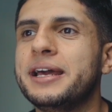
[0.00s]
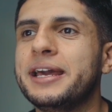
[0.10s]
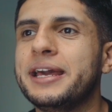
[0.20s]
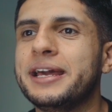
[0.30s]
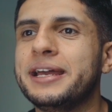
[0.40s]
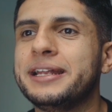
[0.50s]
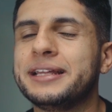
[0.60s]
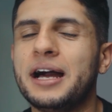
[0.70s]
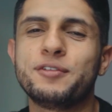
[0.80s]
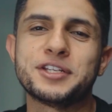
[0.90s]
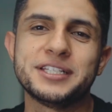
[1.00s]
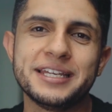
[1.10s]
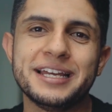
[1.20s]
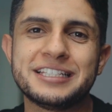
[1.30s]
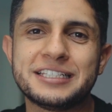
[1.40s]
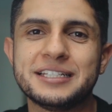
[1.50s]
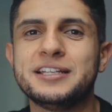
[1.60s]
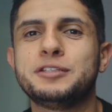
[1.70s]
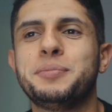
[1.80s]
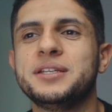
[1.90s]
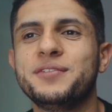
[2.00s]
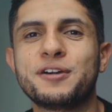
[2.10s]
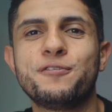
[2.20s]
and obviously it's specific